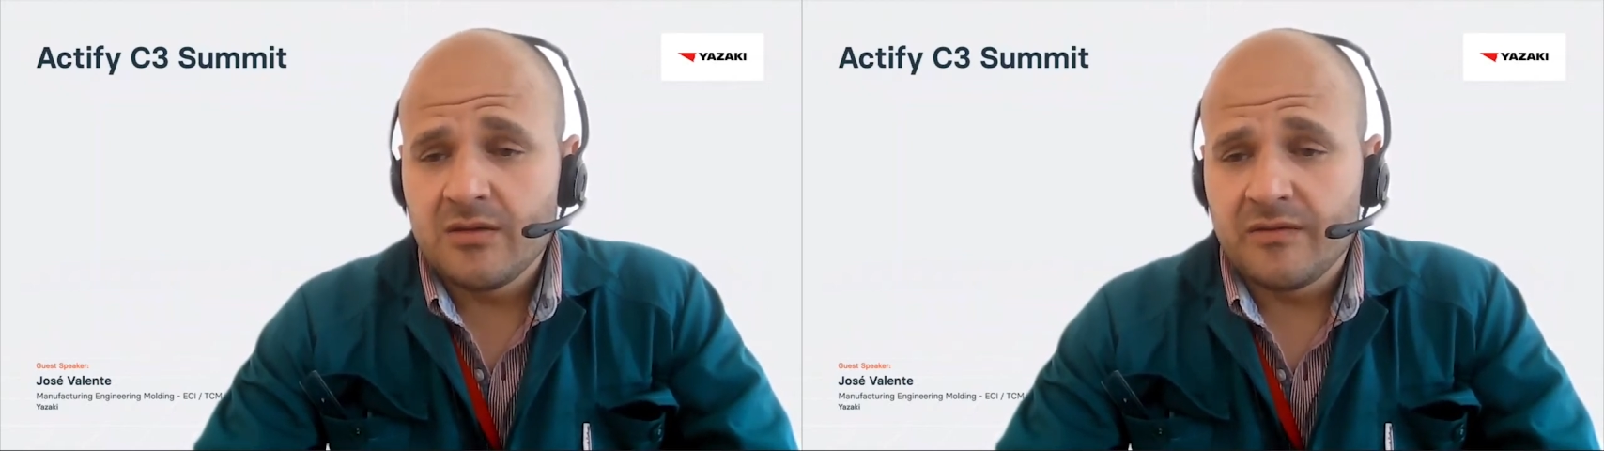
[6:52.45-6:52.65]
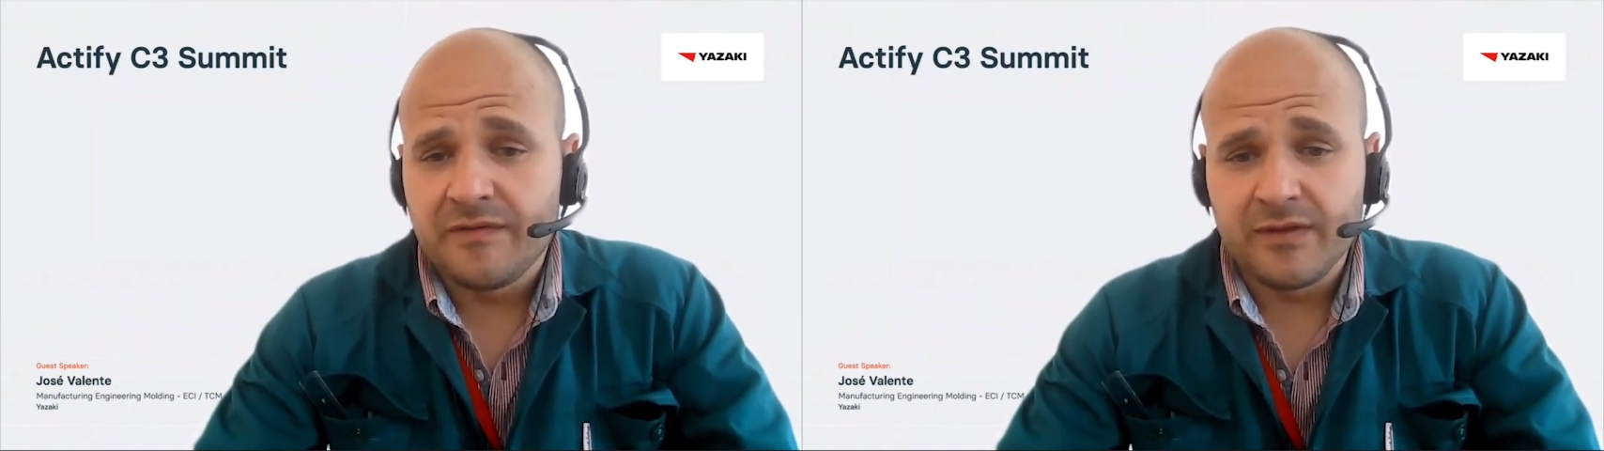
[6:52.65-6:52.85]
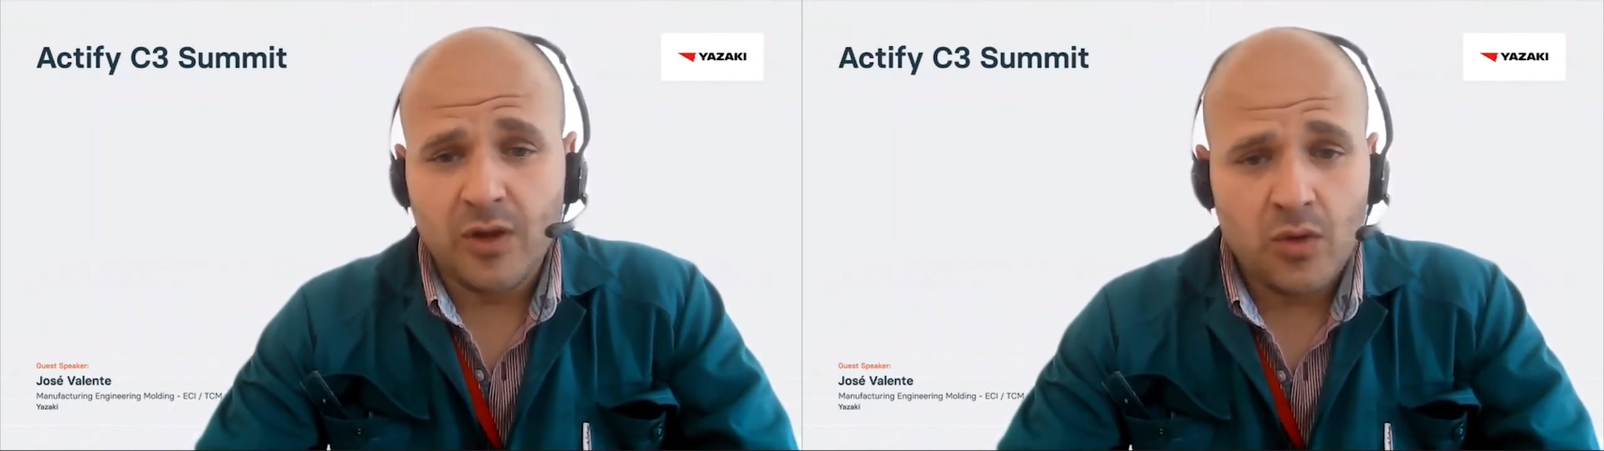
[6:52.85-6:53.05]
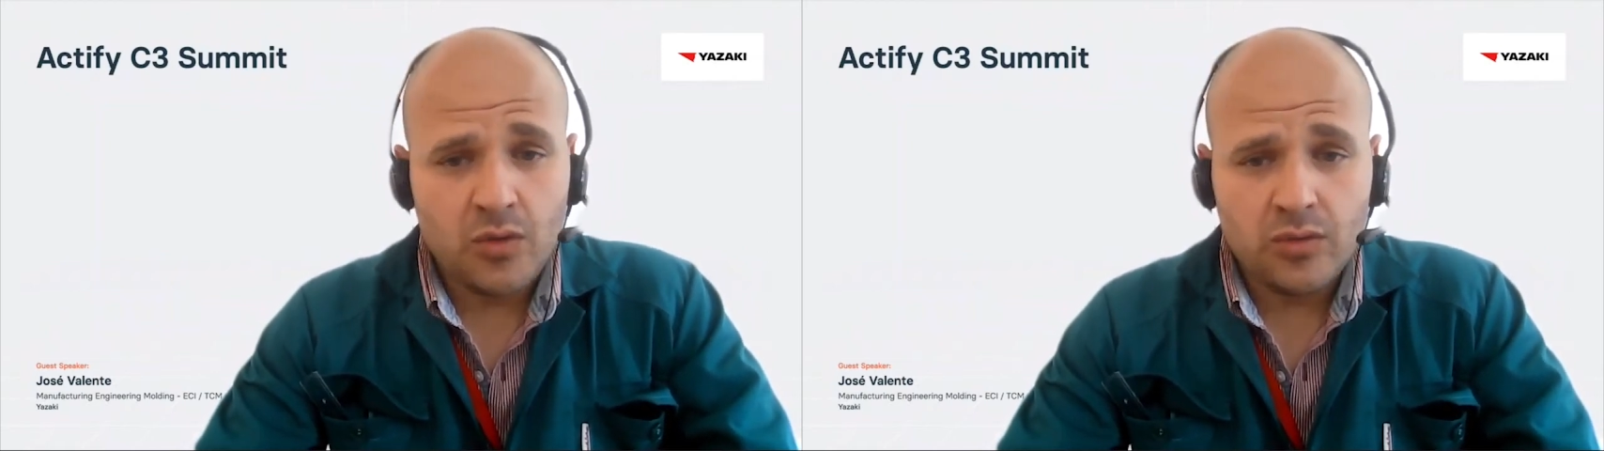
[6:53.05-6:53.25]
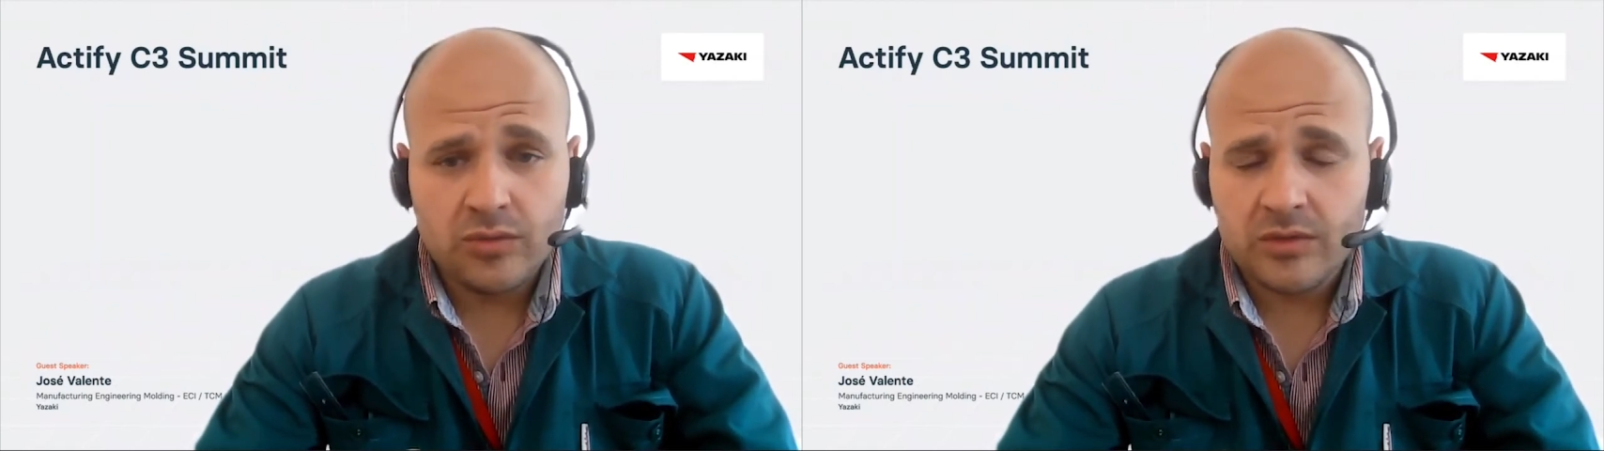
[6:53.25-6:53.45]

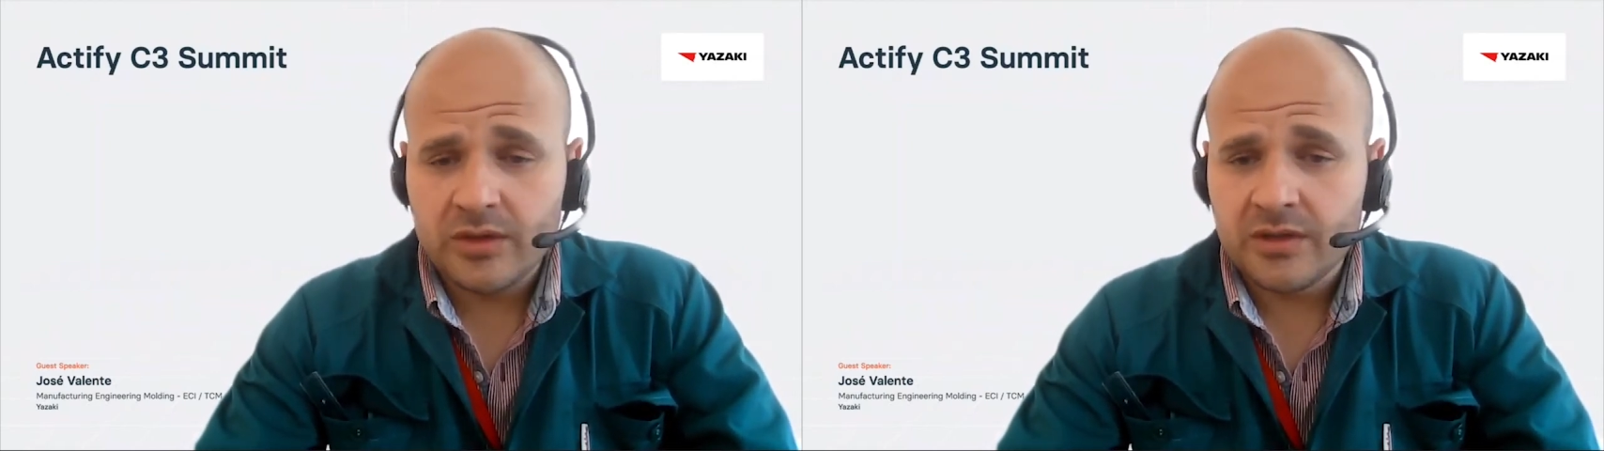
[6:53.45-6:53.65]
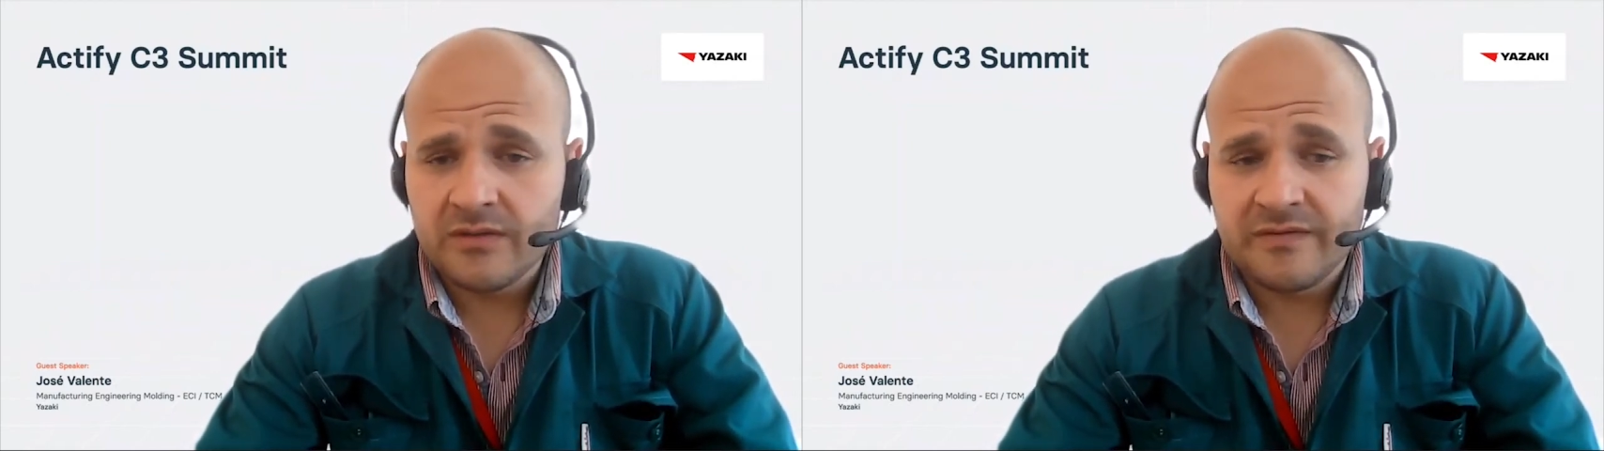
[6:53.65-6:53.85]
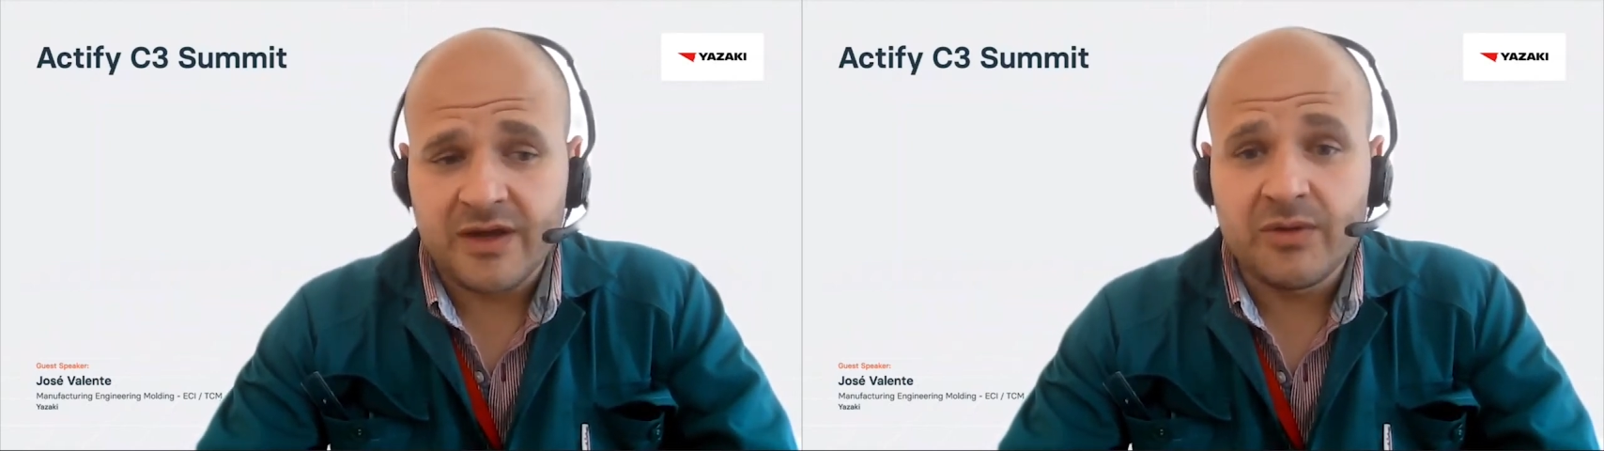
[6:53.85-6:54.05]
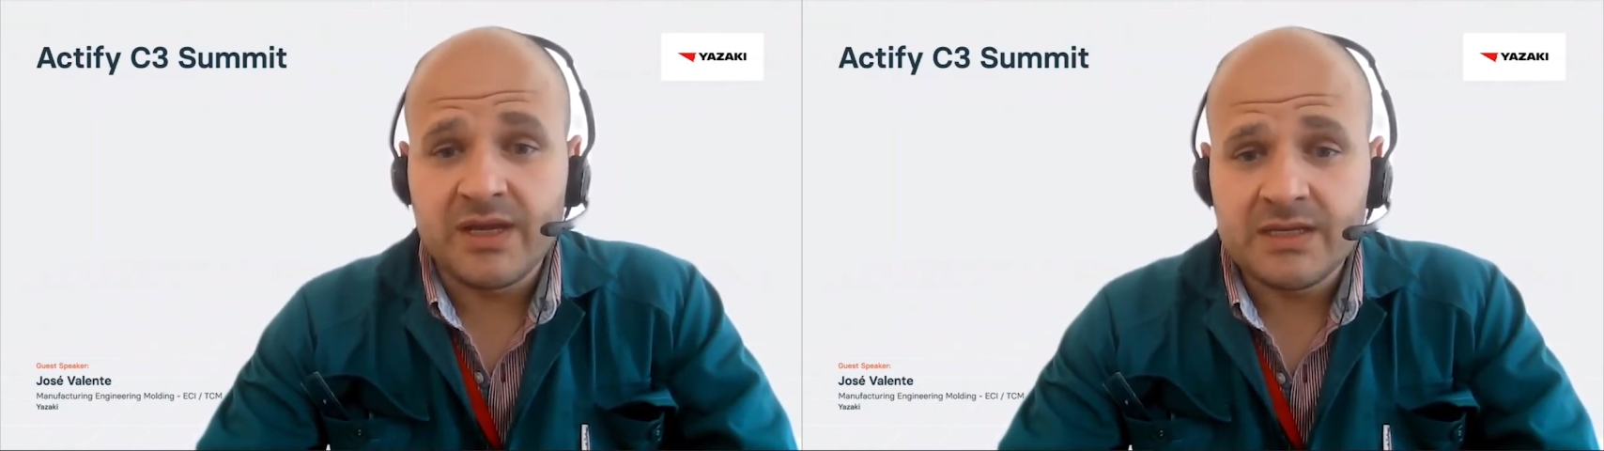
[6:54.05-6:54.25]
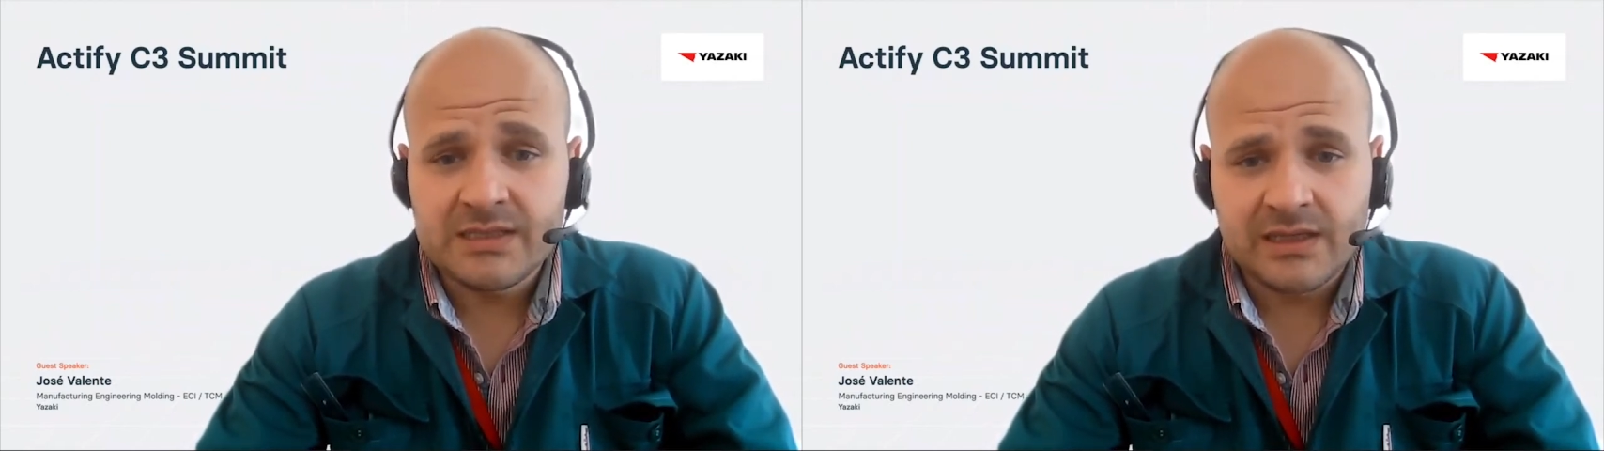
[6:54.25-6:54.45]
flow very
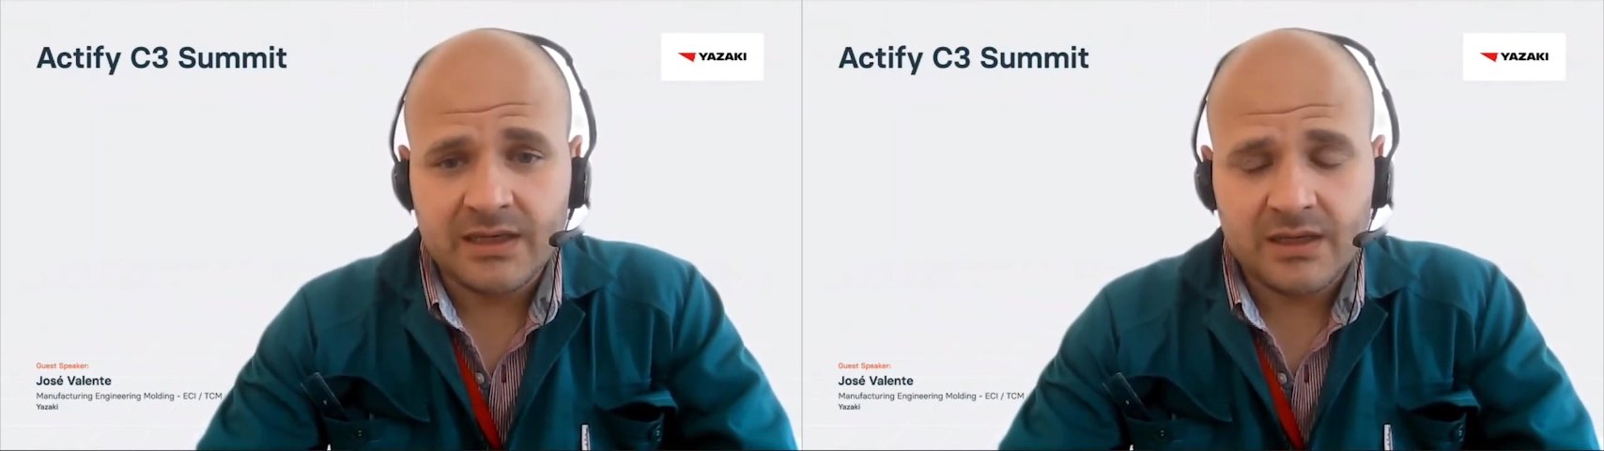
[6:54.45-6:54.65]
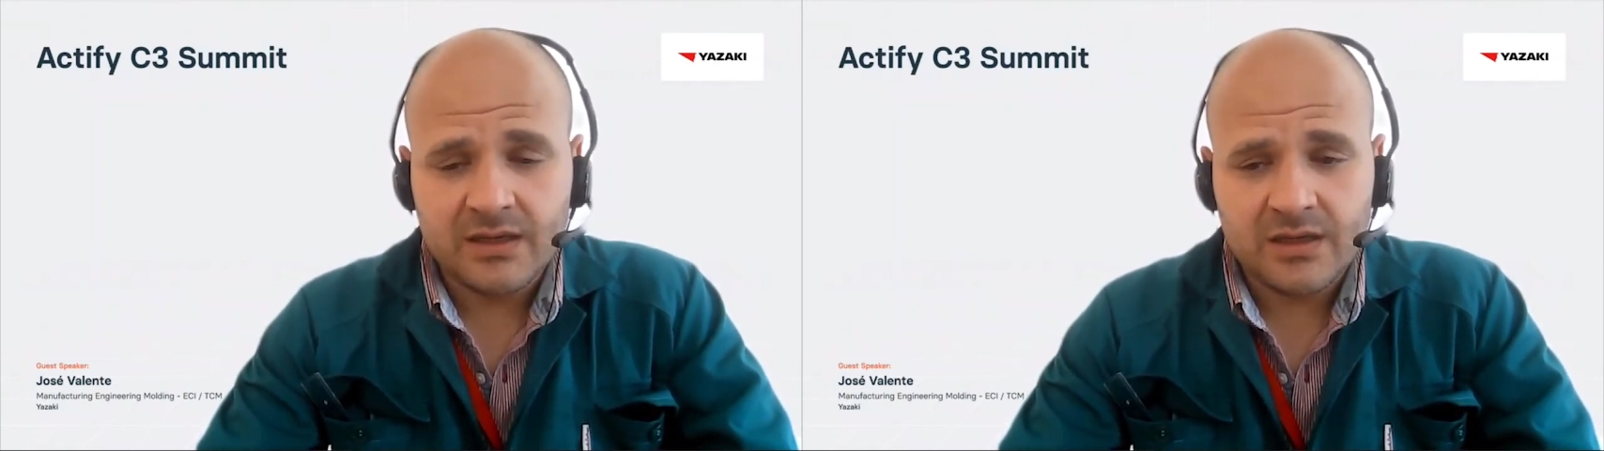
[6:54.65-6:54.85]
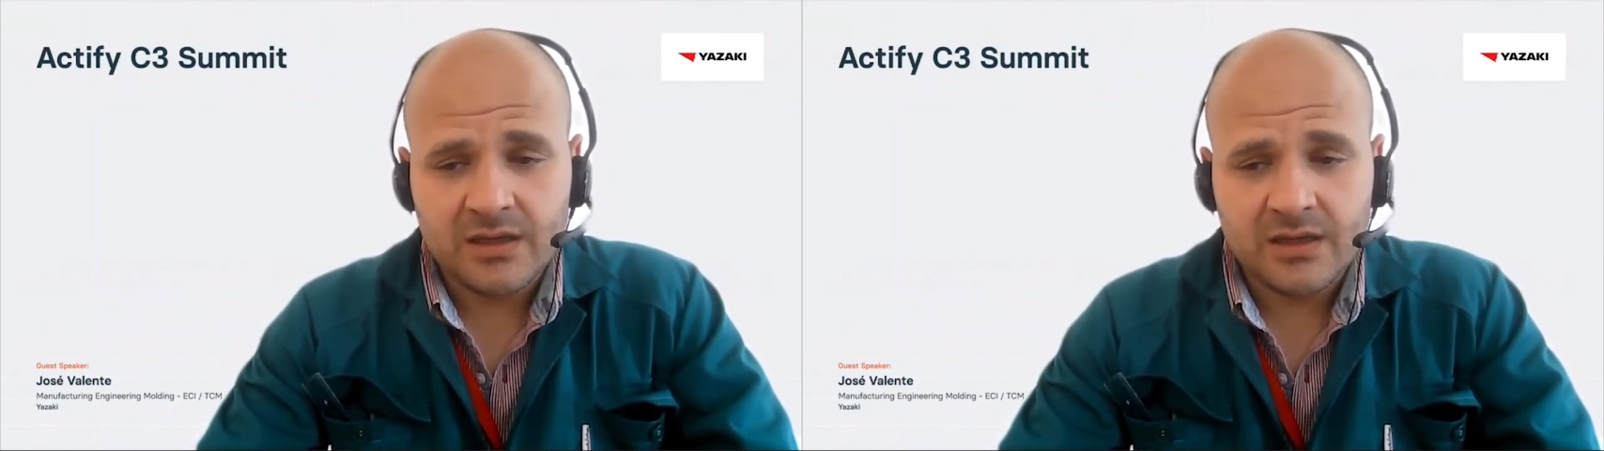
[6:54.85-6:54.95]
easily